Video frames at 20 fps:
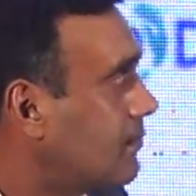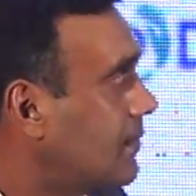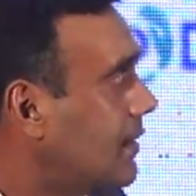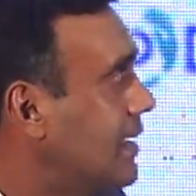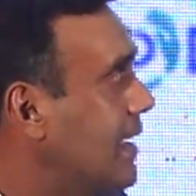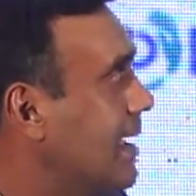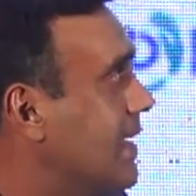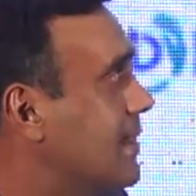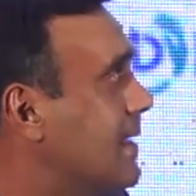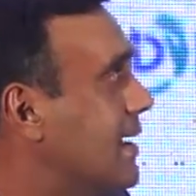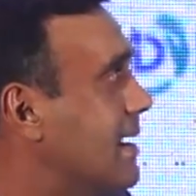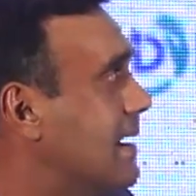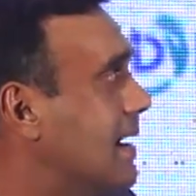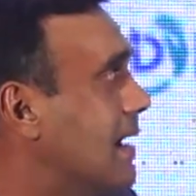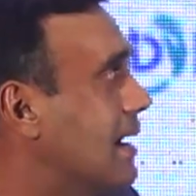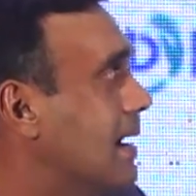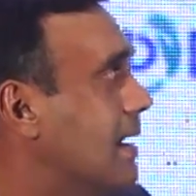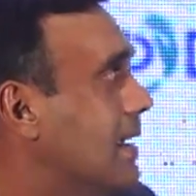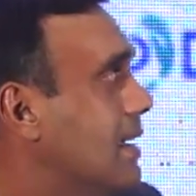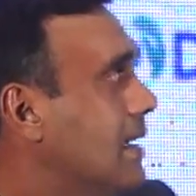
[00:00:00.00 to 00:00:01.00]
And
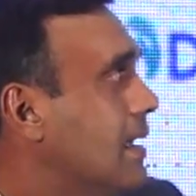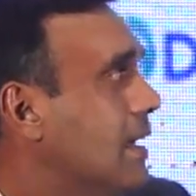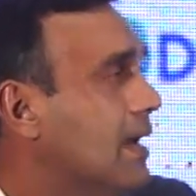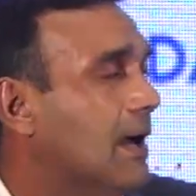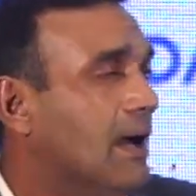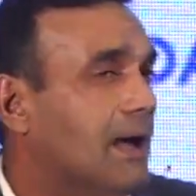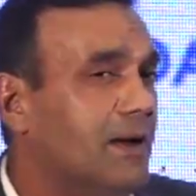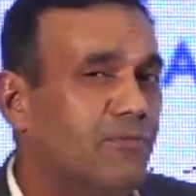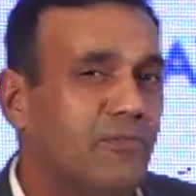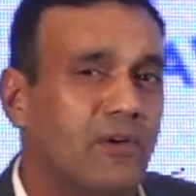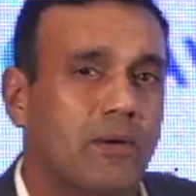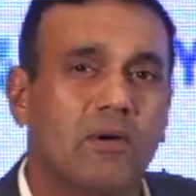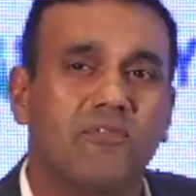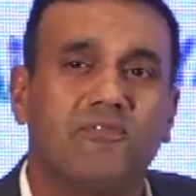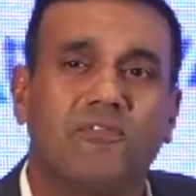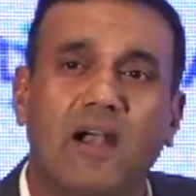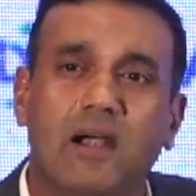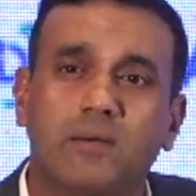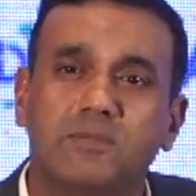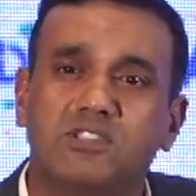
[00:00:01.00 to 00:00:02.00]
then from a
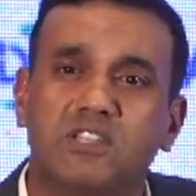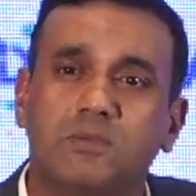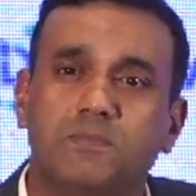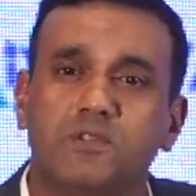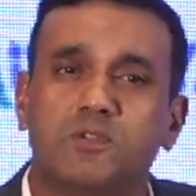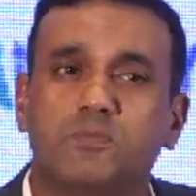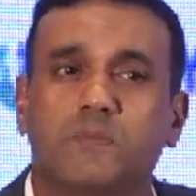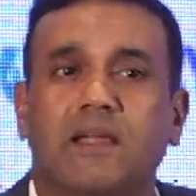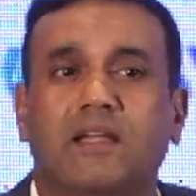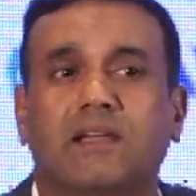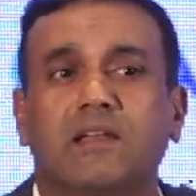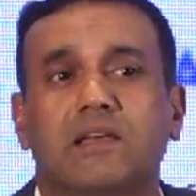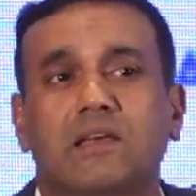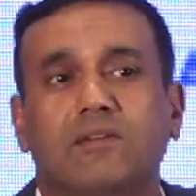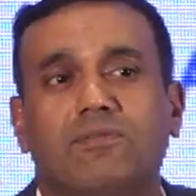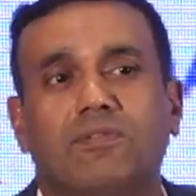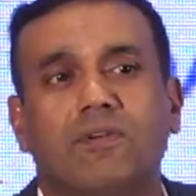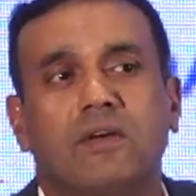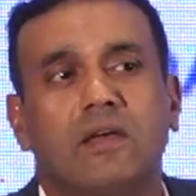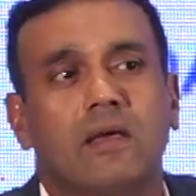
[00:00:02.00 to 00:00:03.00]
pharmacy
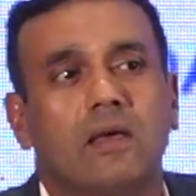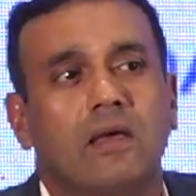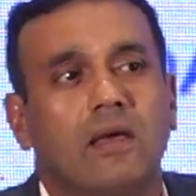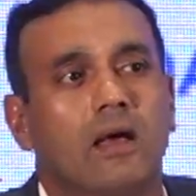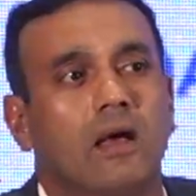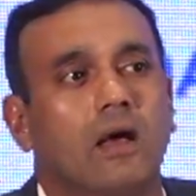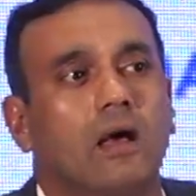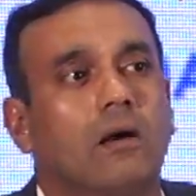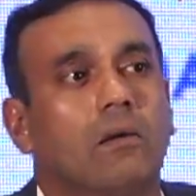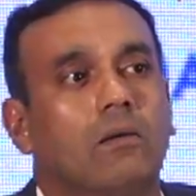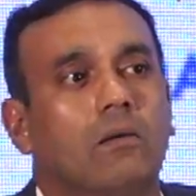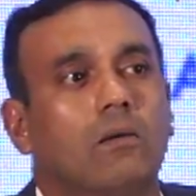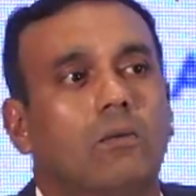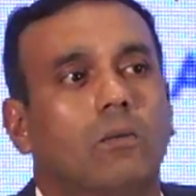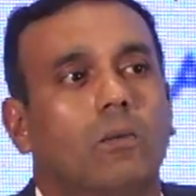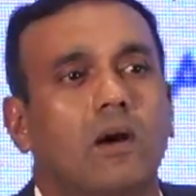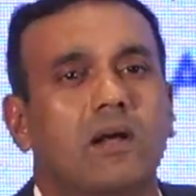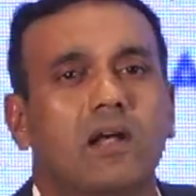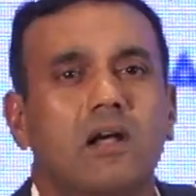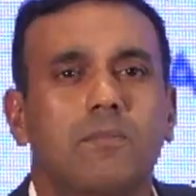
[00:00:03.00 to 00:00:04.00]
perspective,
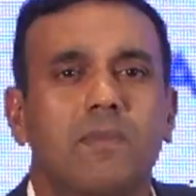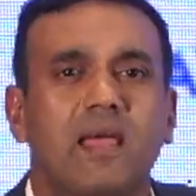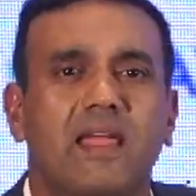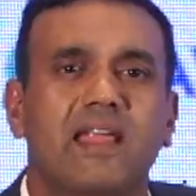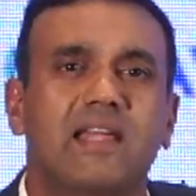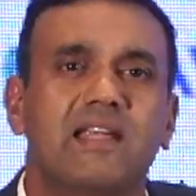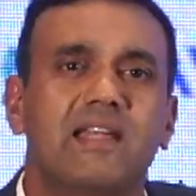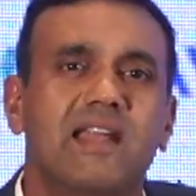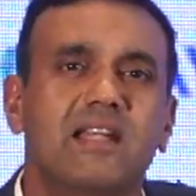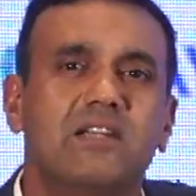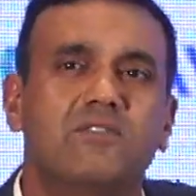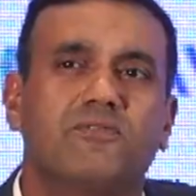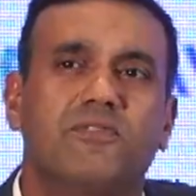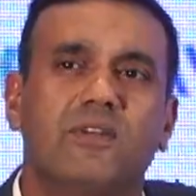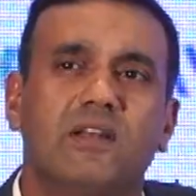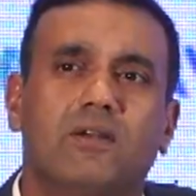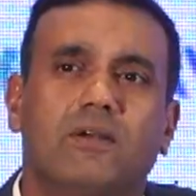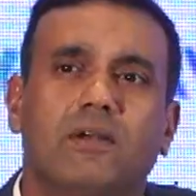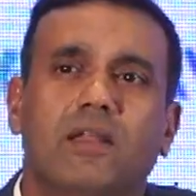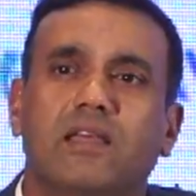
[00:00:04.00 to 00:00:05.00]
what are my indent
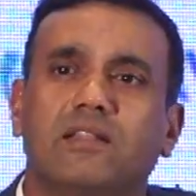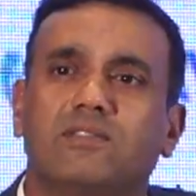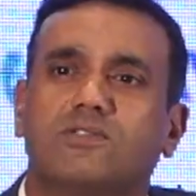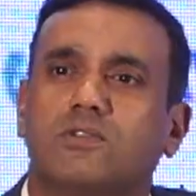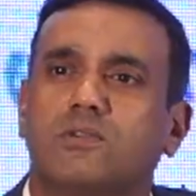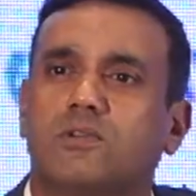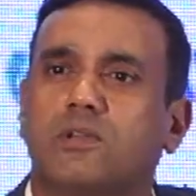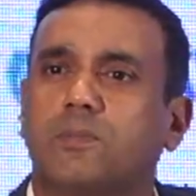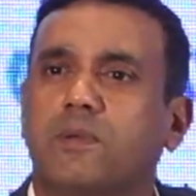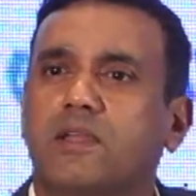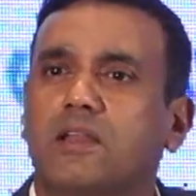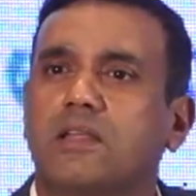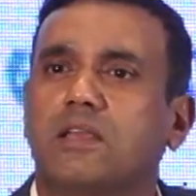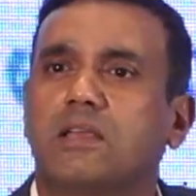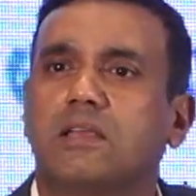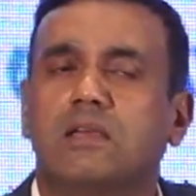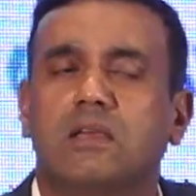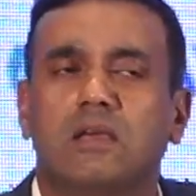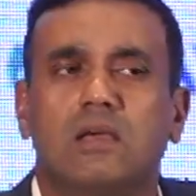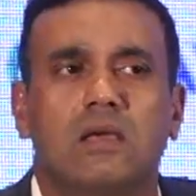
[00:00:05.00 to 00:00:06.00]
fill rates? So
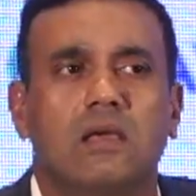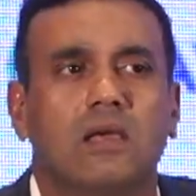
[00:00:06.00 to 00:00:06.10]
typically,